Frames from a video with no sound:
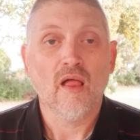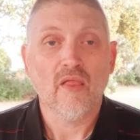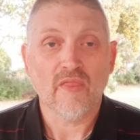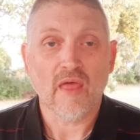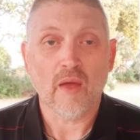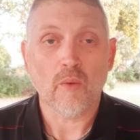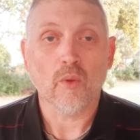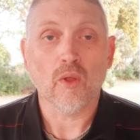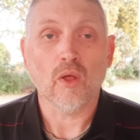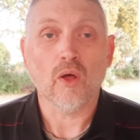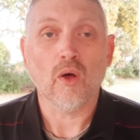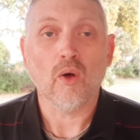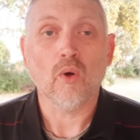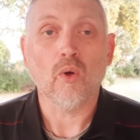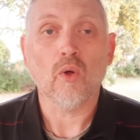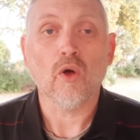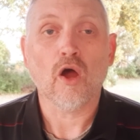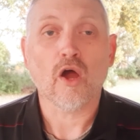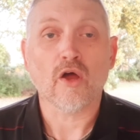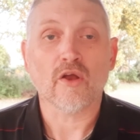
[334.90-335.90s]
They will
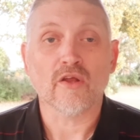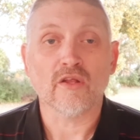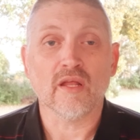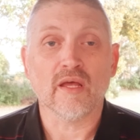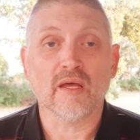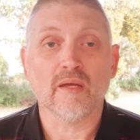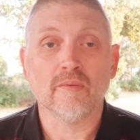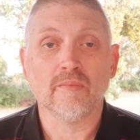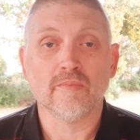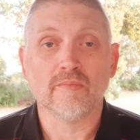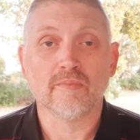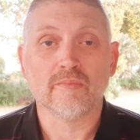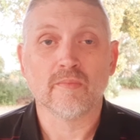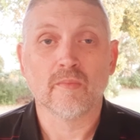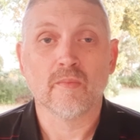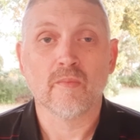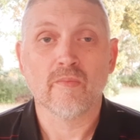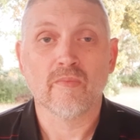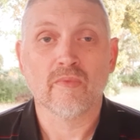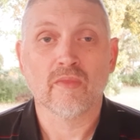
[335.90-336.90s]
wholeheartedly.
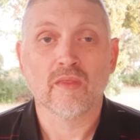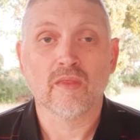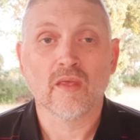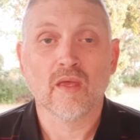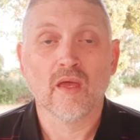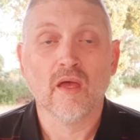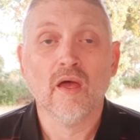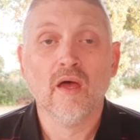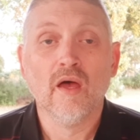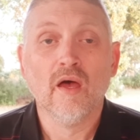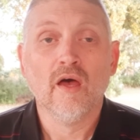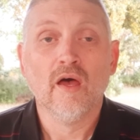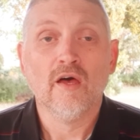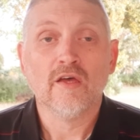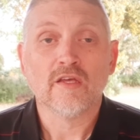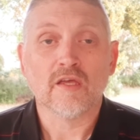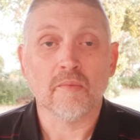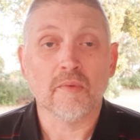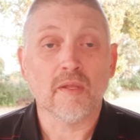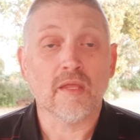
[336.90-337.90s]

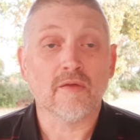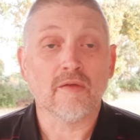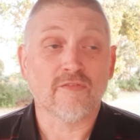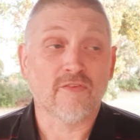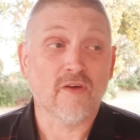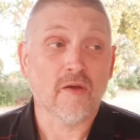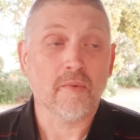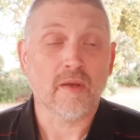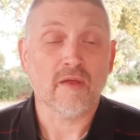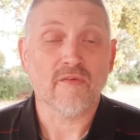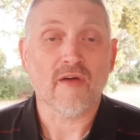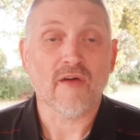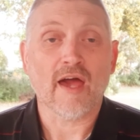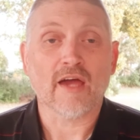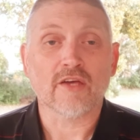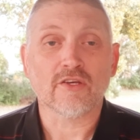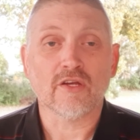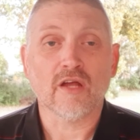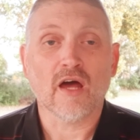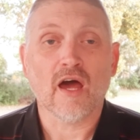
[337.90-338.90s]
Some of these affirmative
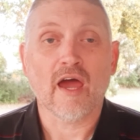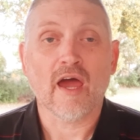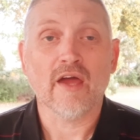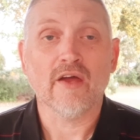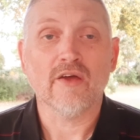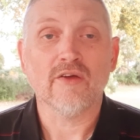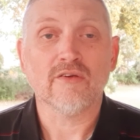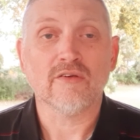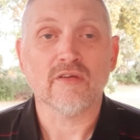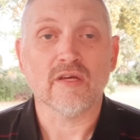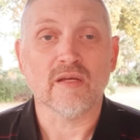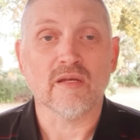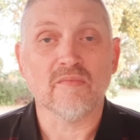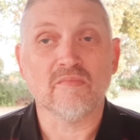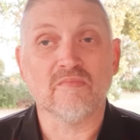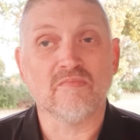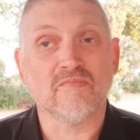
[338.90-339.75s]
action hires that